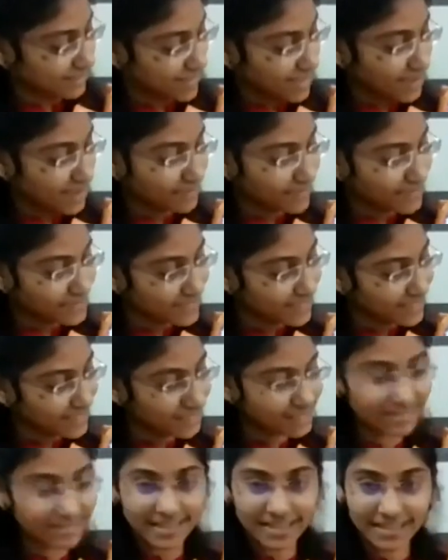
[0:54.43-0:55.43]
everything
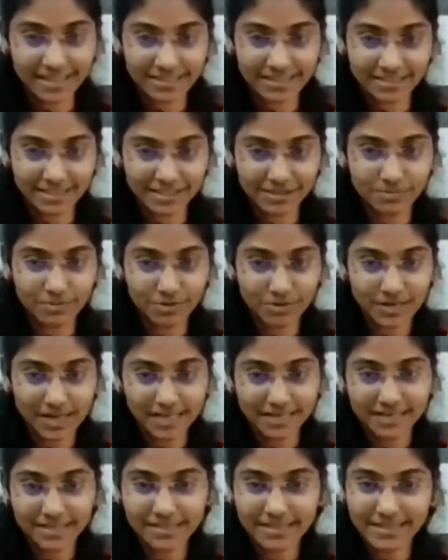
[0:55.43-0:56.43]
is there in this book
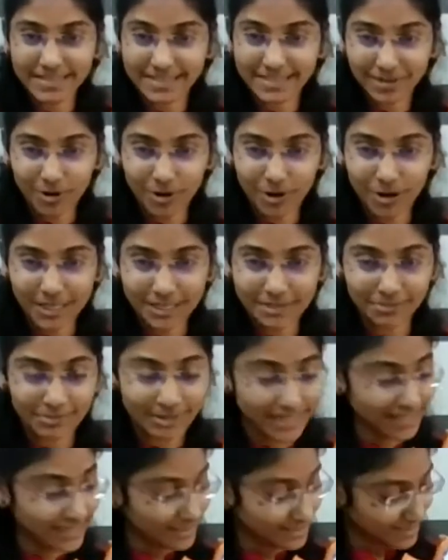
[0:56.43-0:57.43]
like a kid's
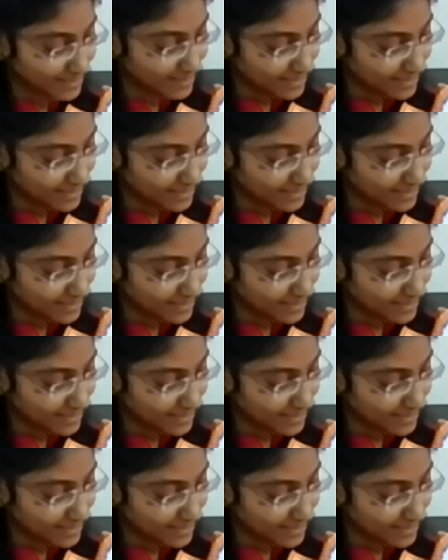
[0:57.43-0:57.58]
all-in-one.